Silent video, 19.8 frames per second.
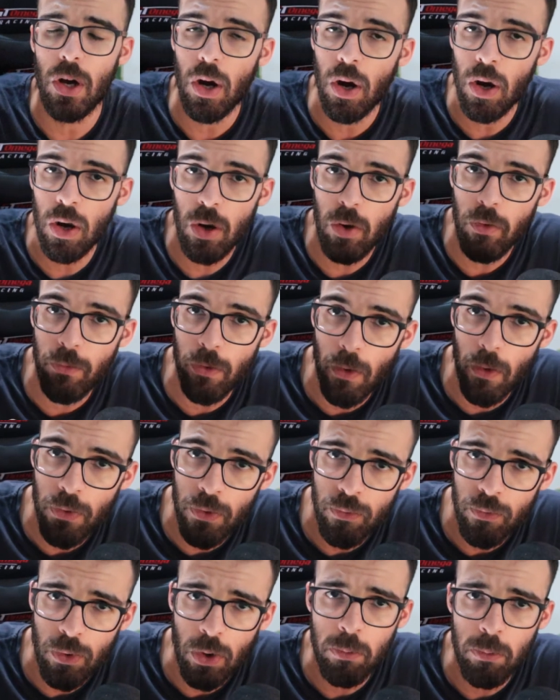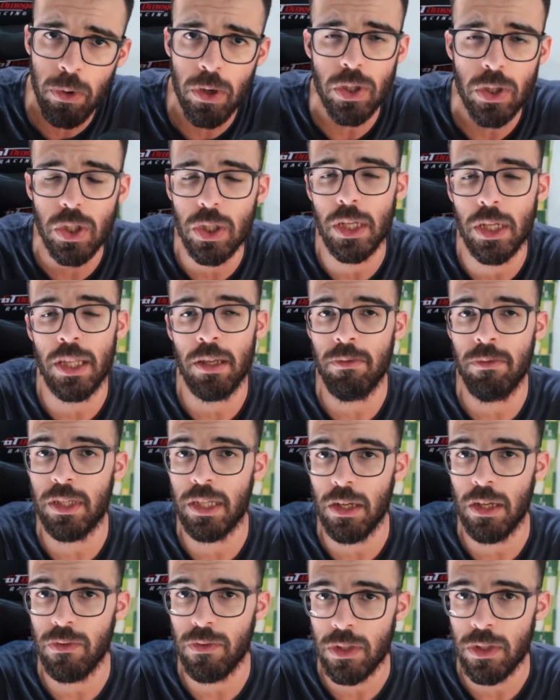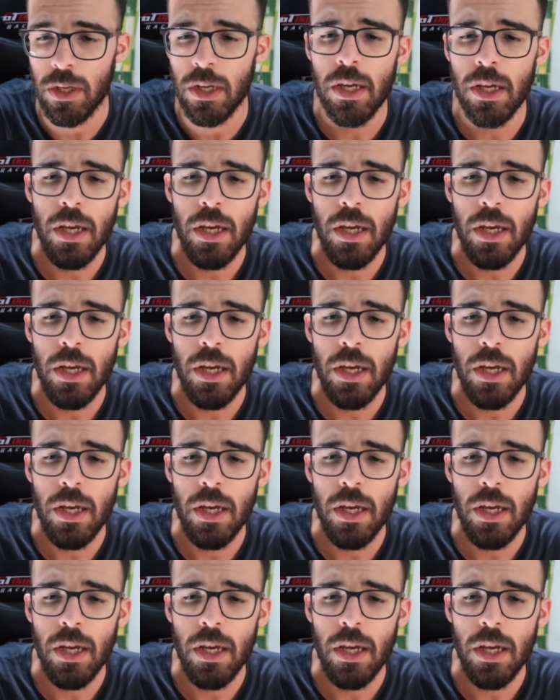of the robots themselves